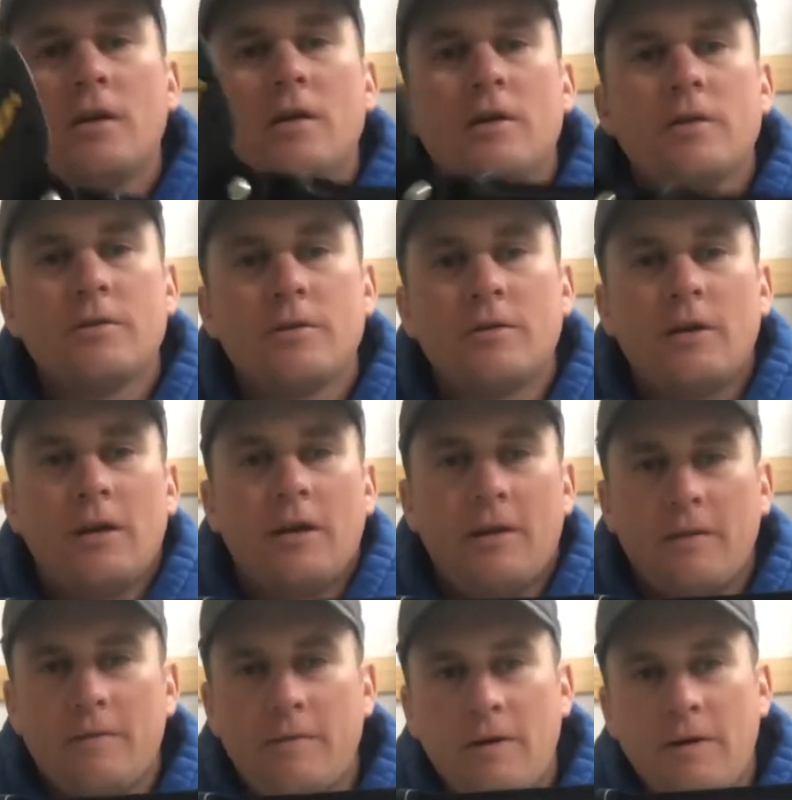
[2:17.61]
So like
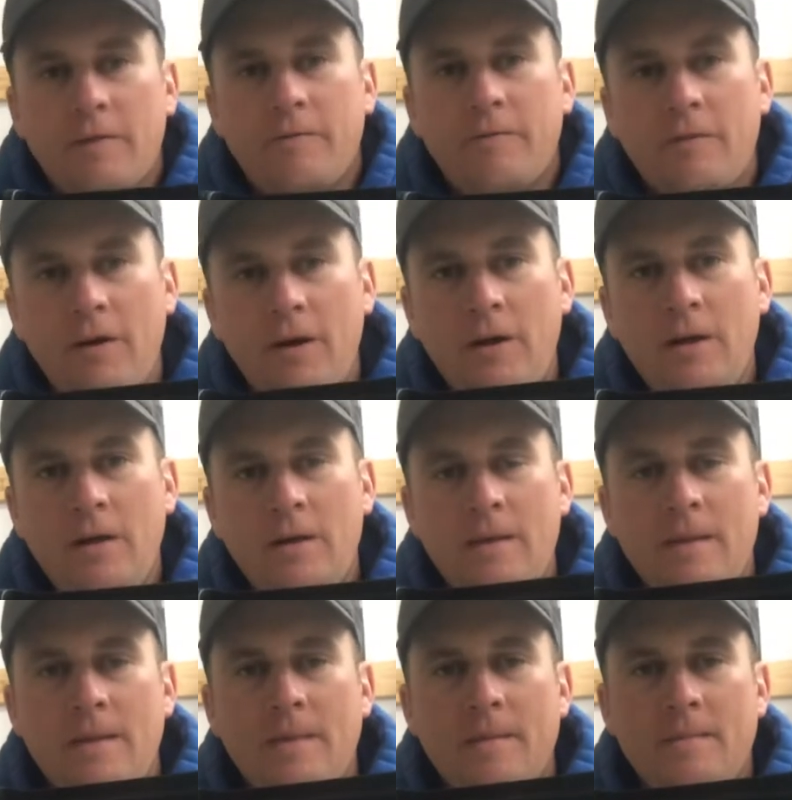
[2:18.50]
on the very front
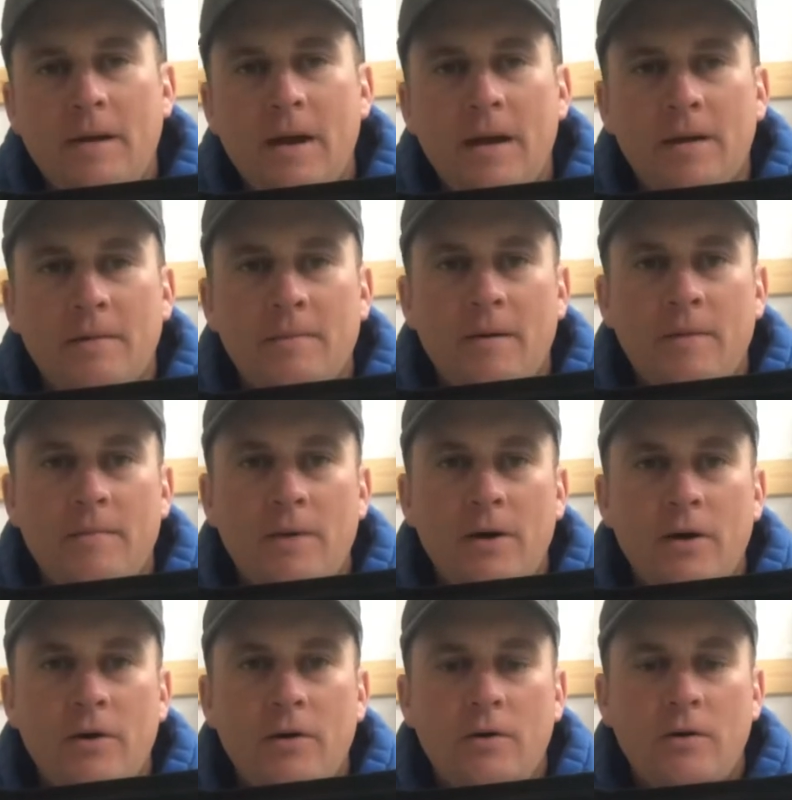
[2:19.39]
and the back of my
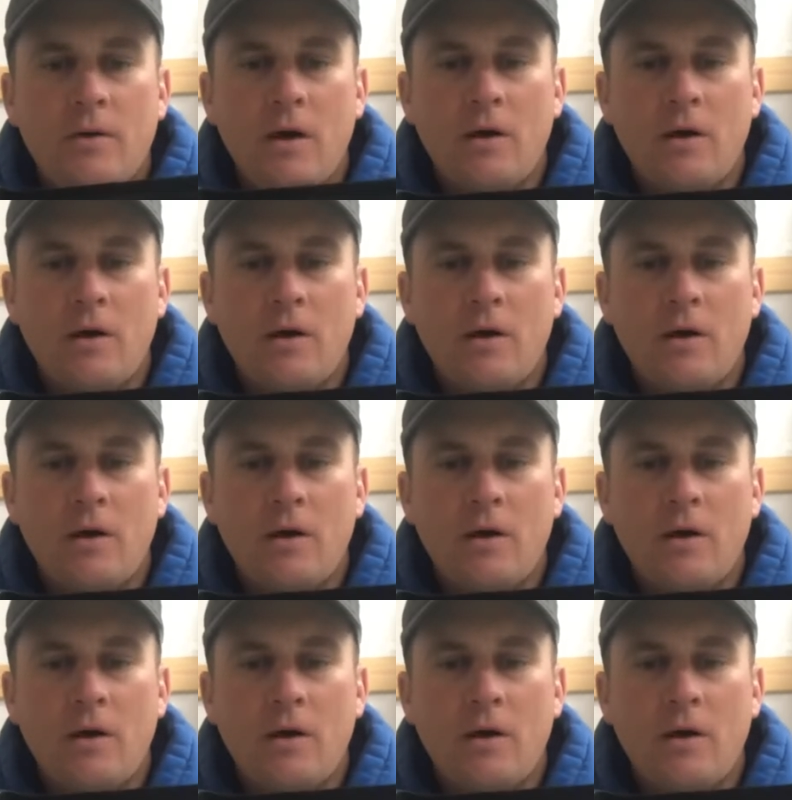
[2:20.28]
boat,